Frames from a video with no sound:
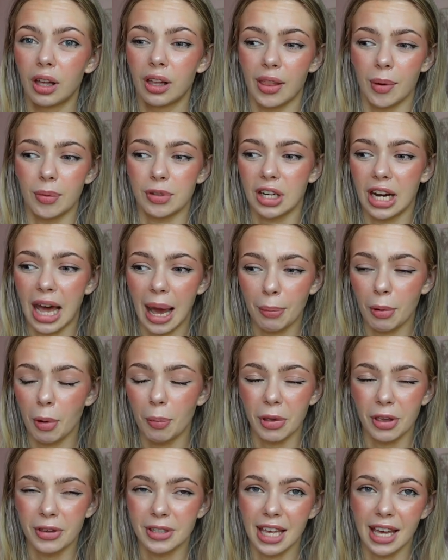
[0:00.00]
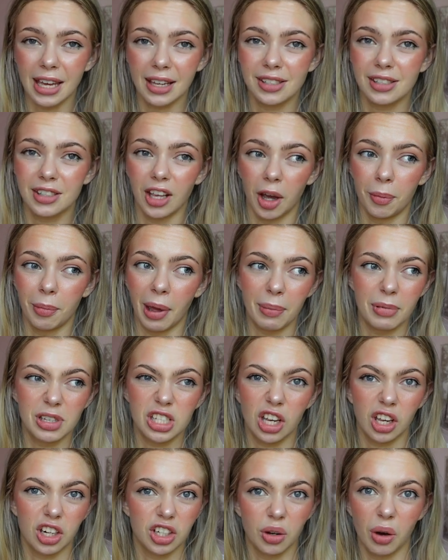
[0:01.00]
That was on Apple Music, so maybe
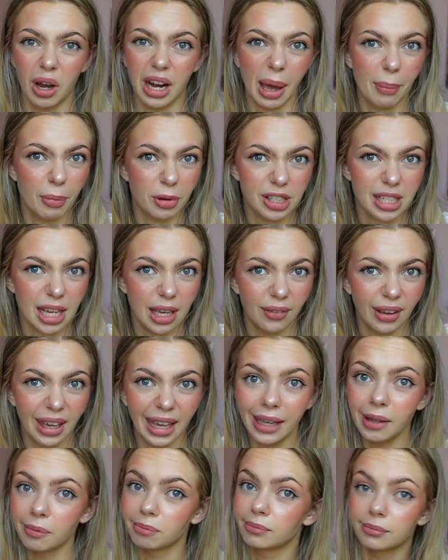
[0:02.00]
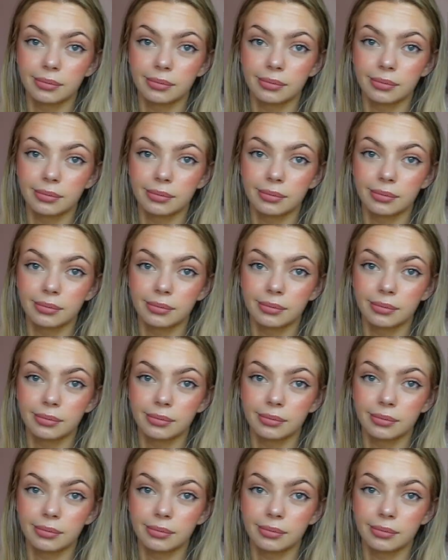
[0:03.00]
she could do it on Apple TV.